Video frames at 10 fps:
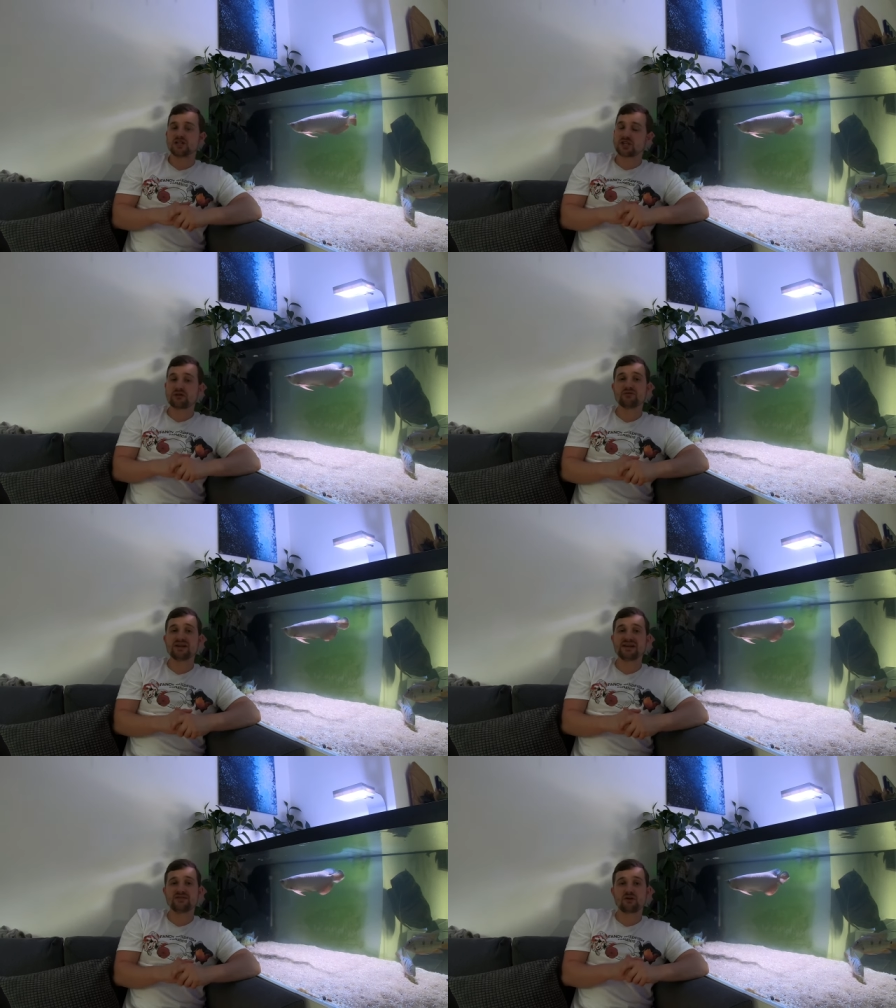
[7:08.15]

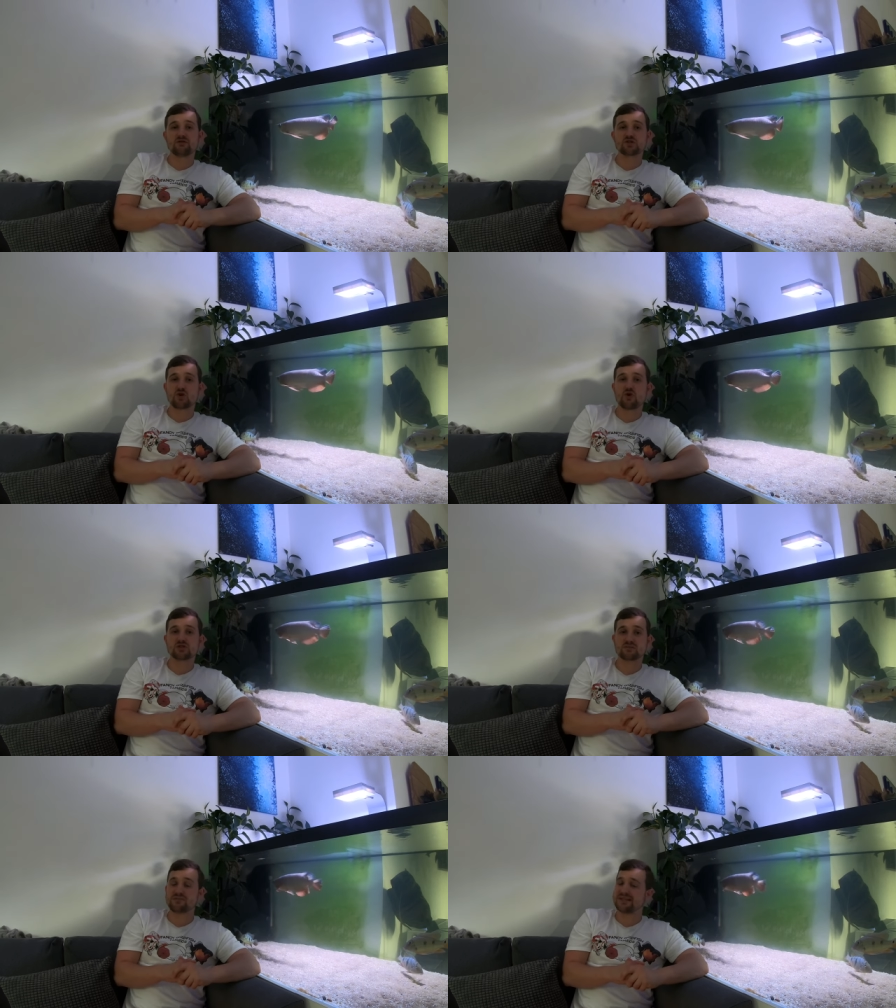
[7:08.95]
Generally, those
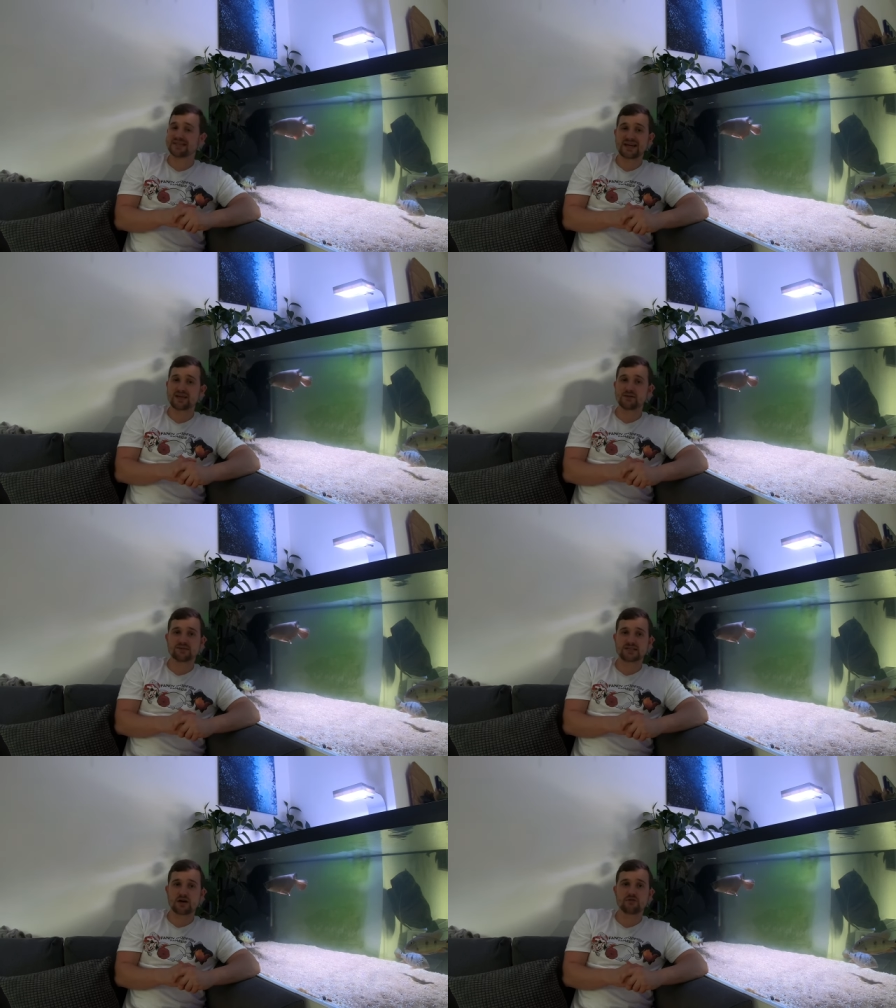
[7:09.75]
costs mitigate
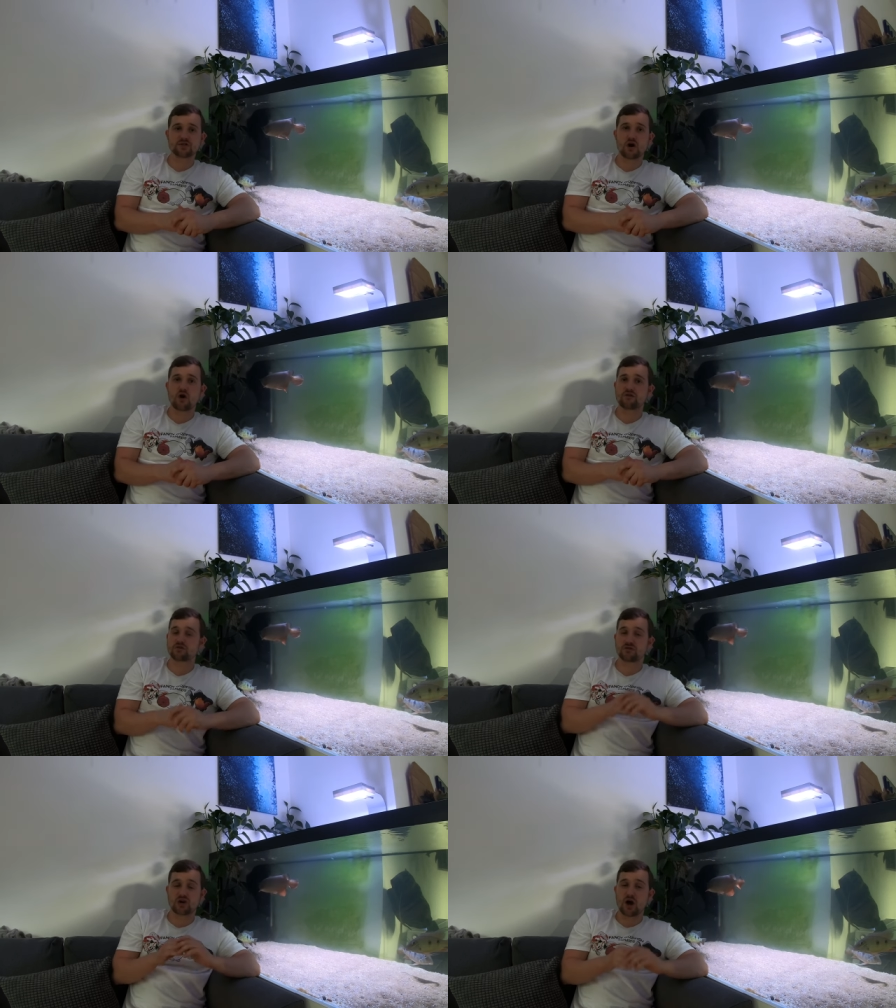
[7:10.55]
themselves
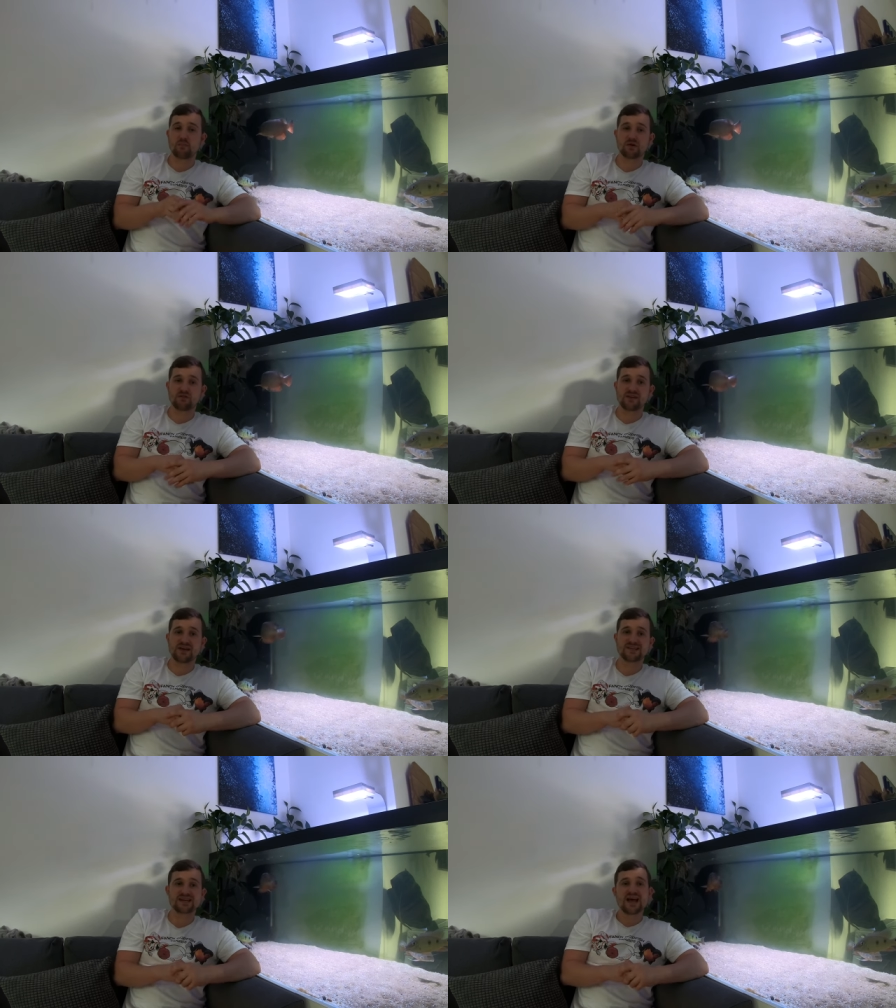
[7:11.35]
after a couple of
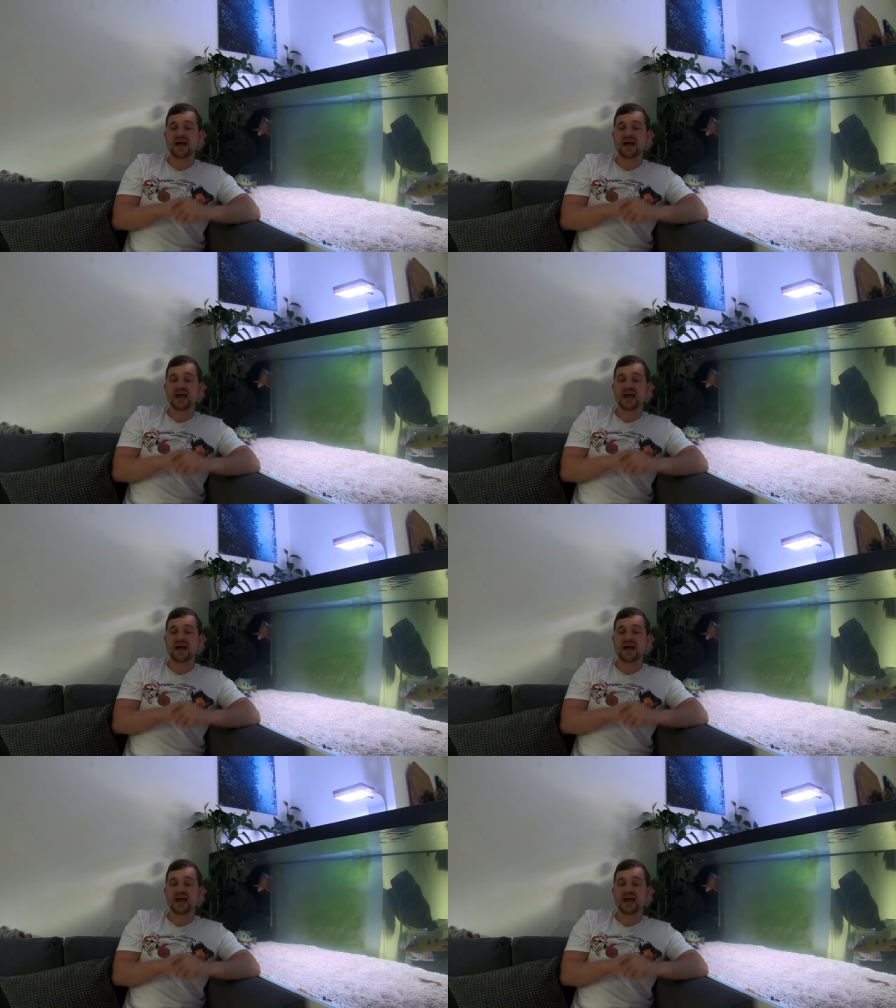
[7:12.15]
years,